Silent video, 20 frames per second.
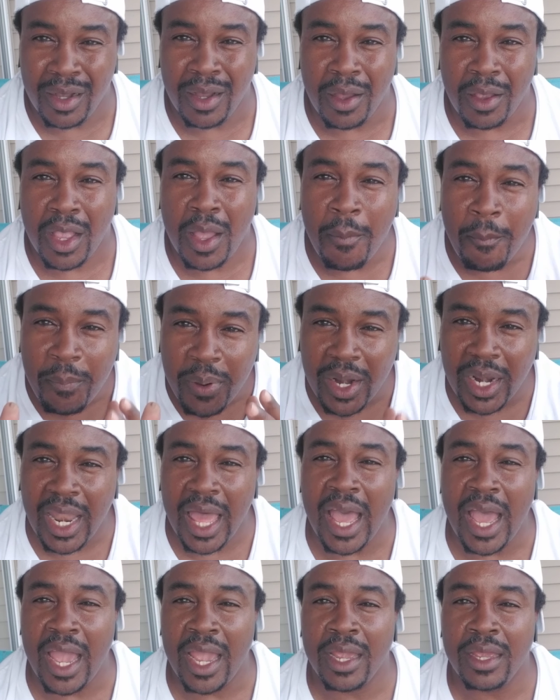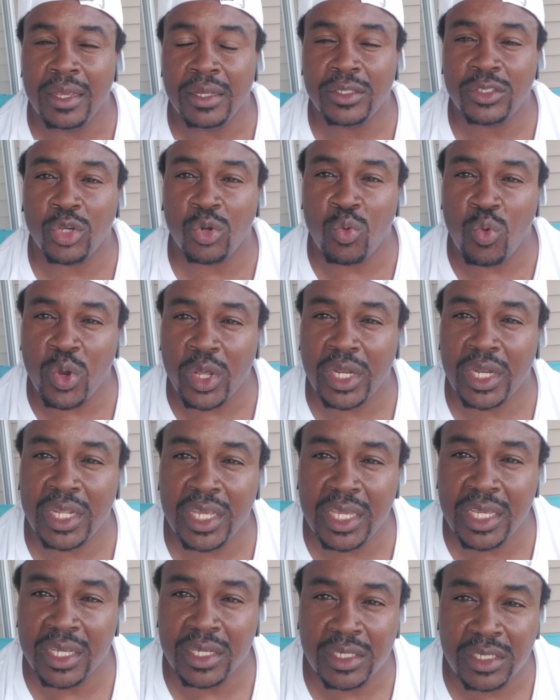Comply to what it
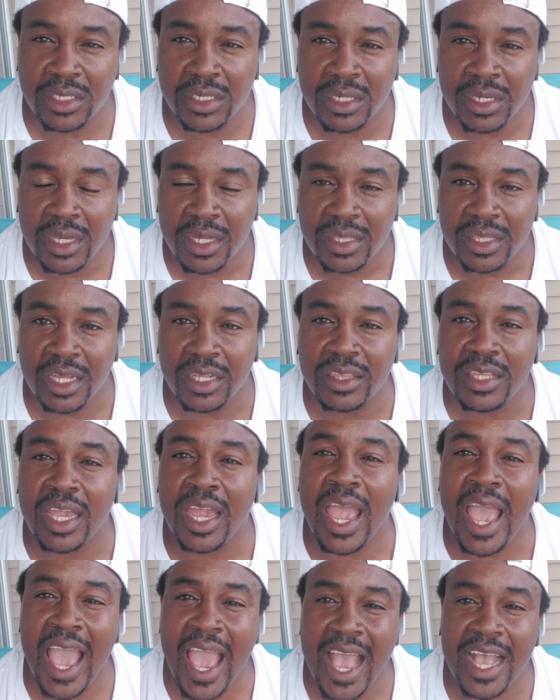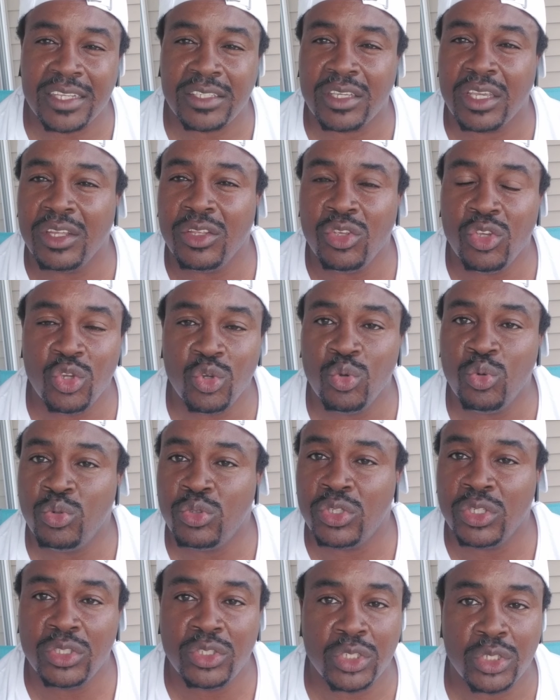is that they're asking you
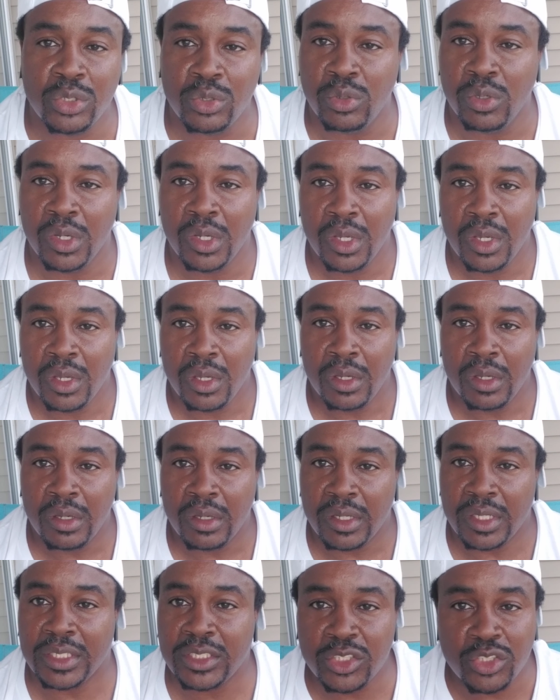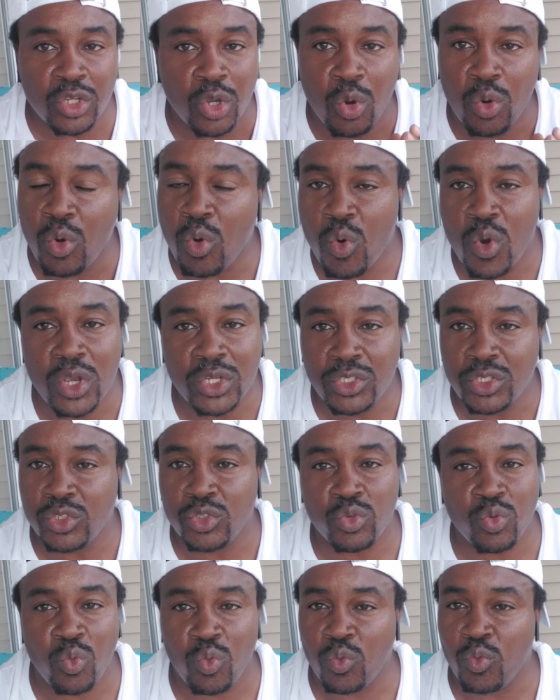to do. There's no questions.
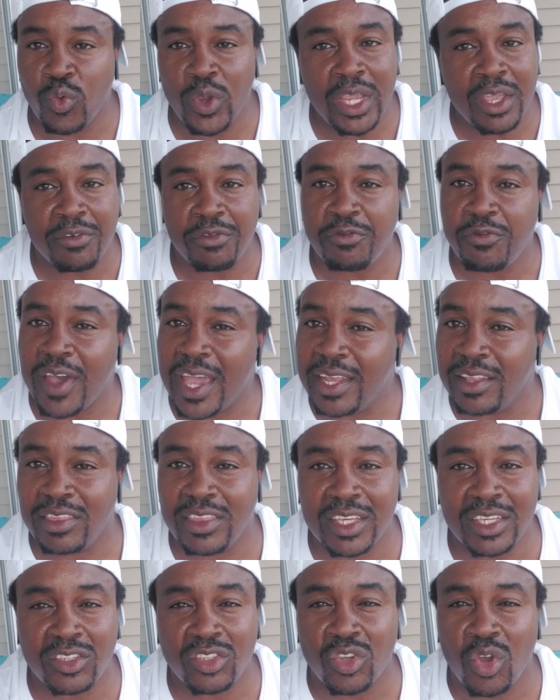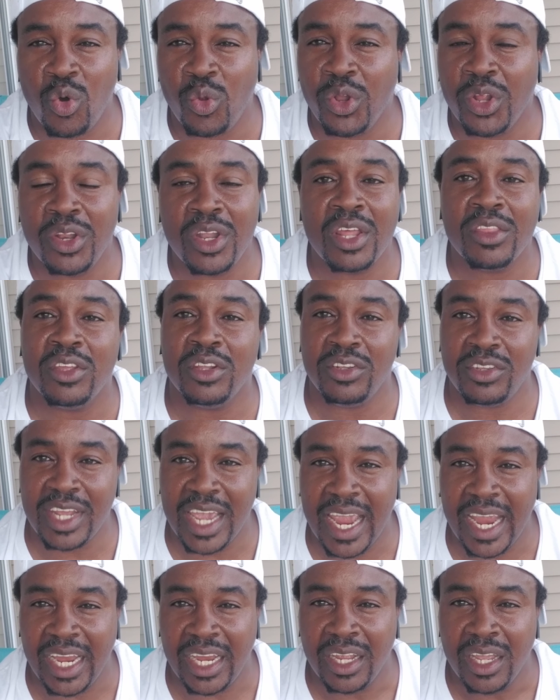We could fight this on another
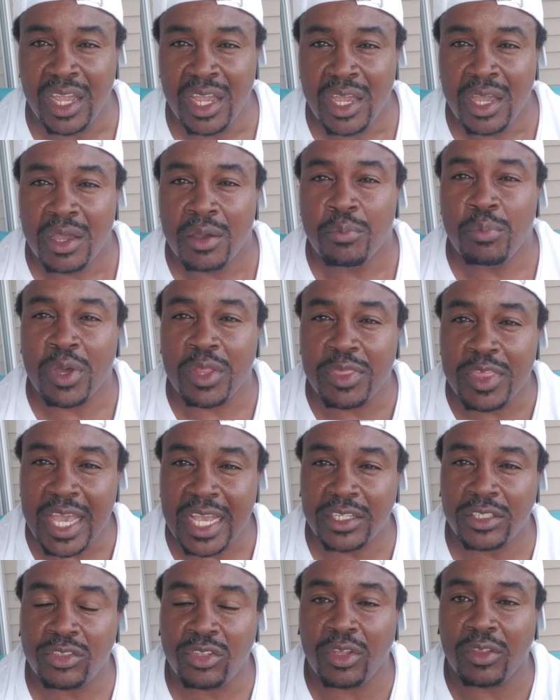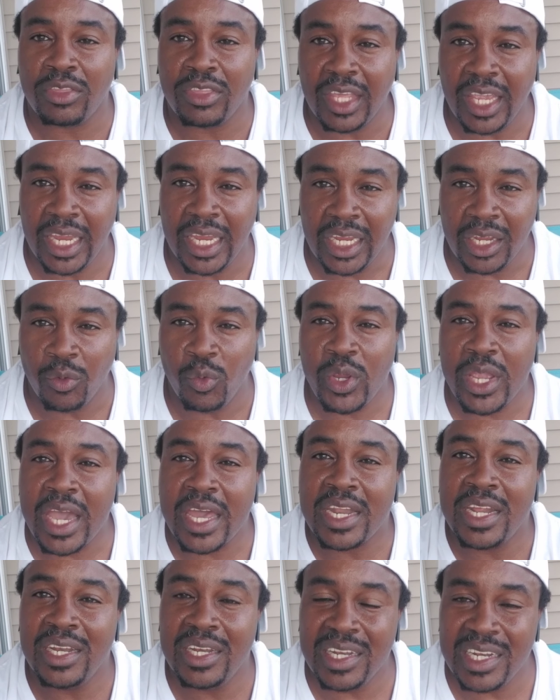day, but that's the thing. We got
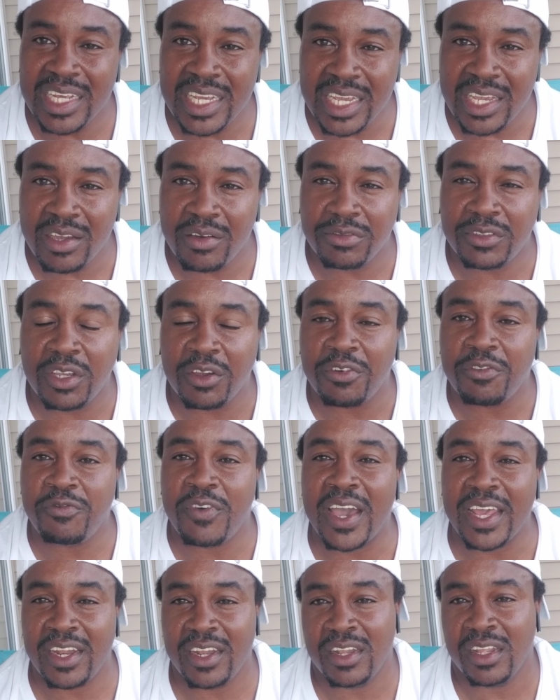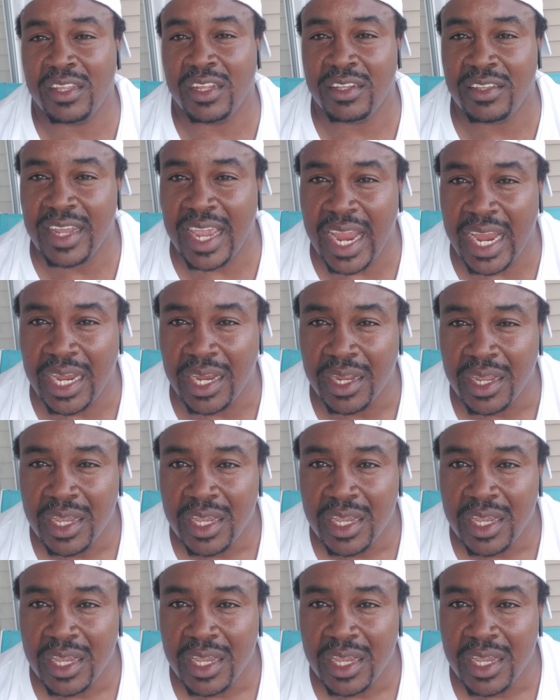to live to fight another day,